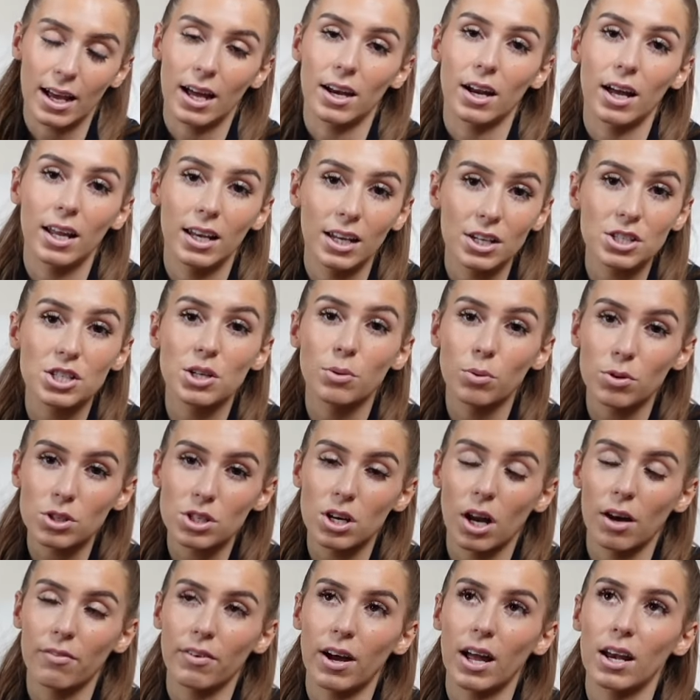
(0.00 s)
And I literally watched
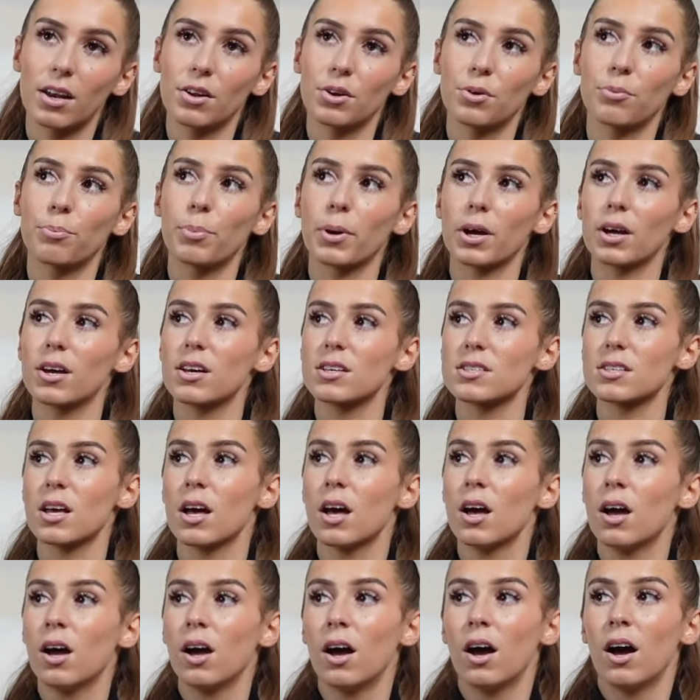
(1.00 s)
Love Island because
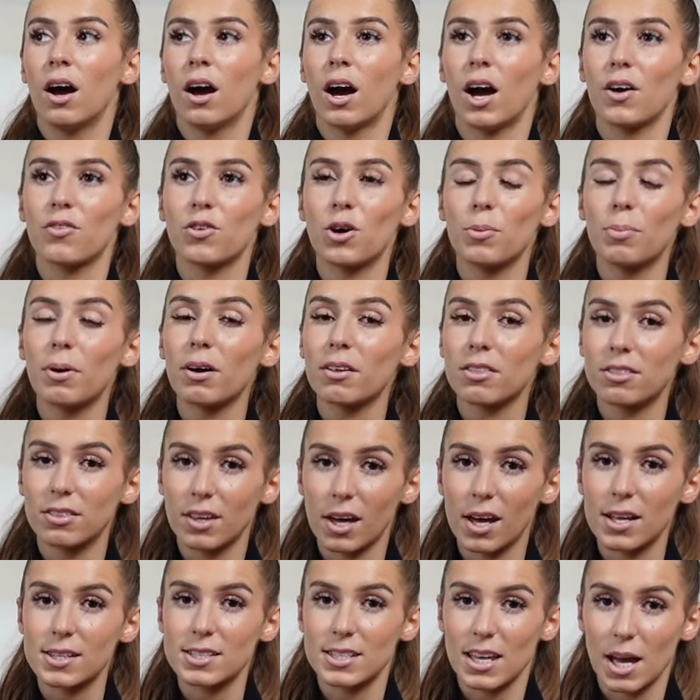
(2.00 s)
I've got about
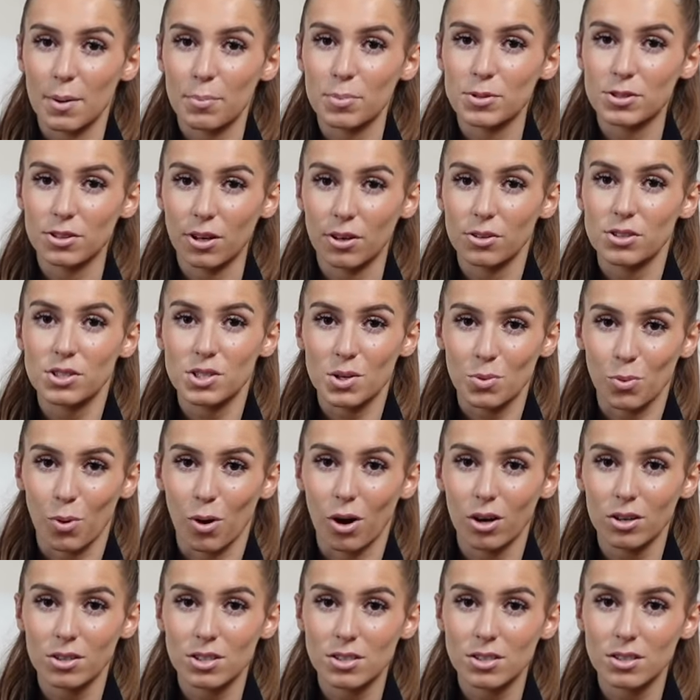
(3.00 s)
30 episodes to
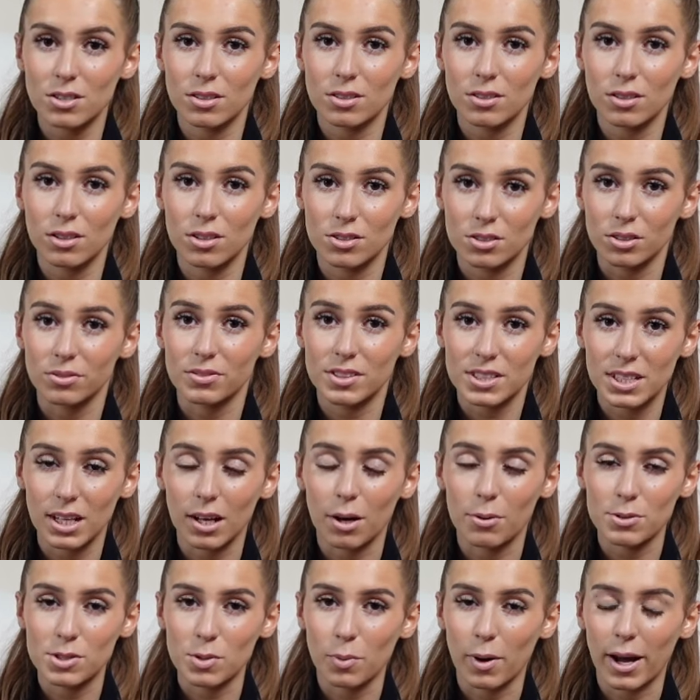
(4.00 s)
watch, because obviously
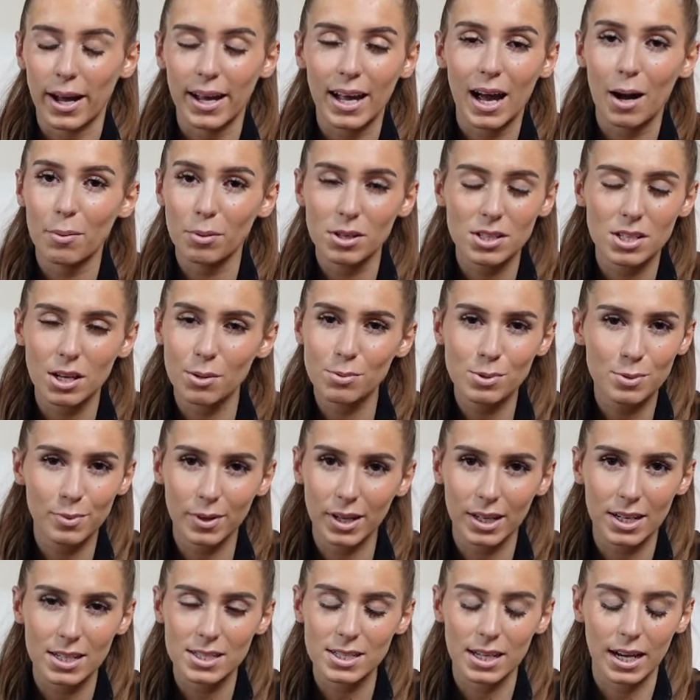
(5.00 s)
I was away. How many times am I
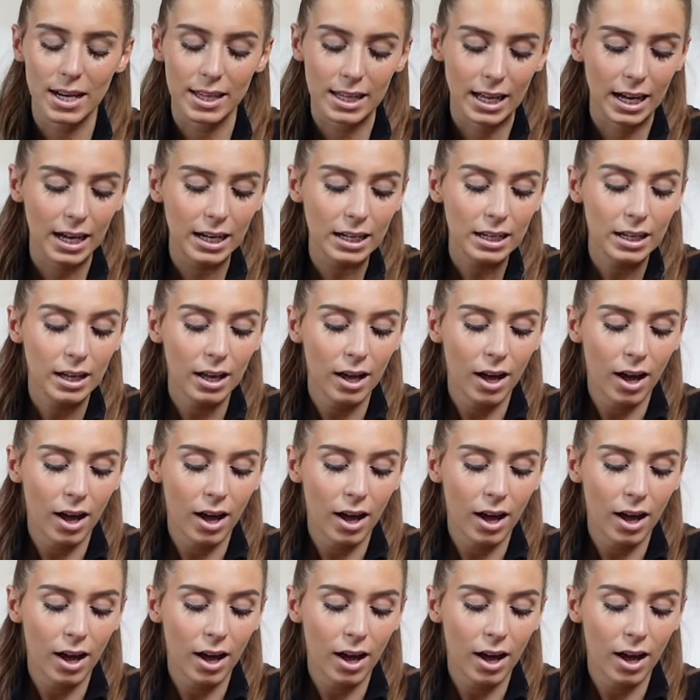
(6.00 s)
going to say that?